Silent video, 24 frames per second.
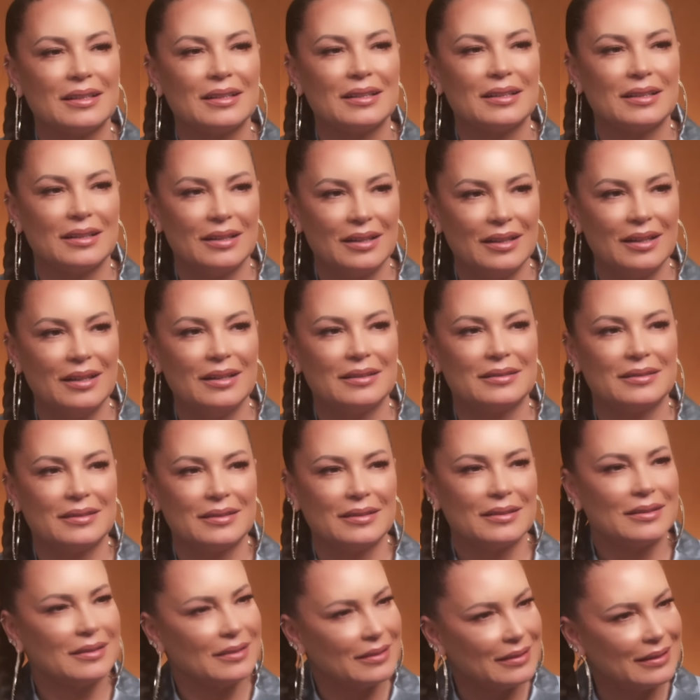Yes,
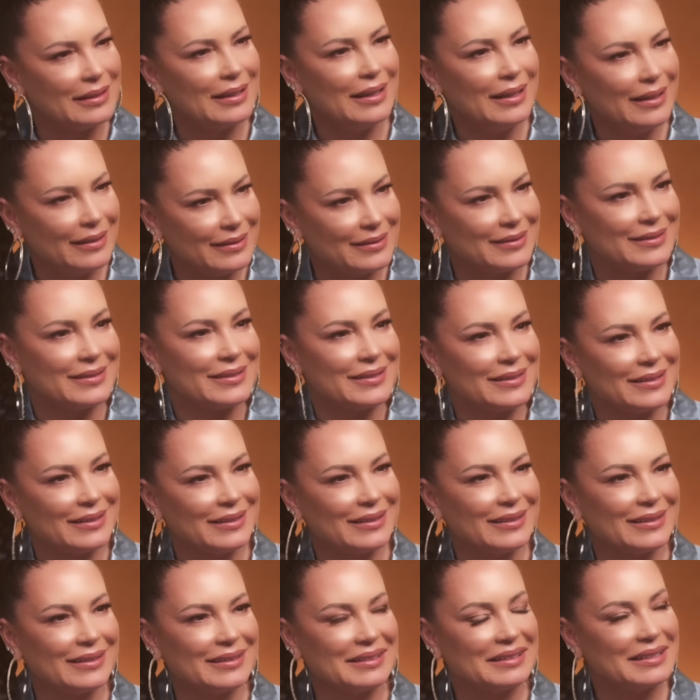yes.
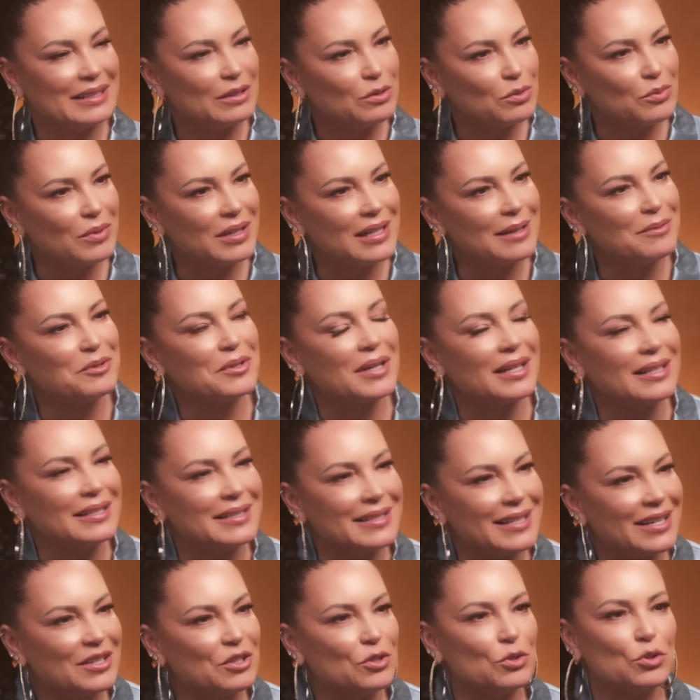This is what I'm trying to tell you.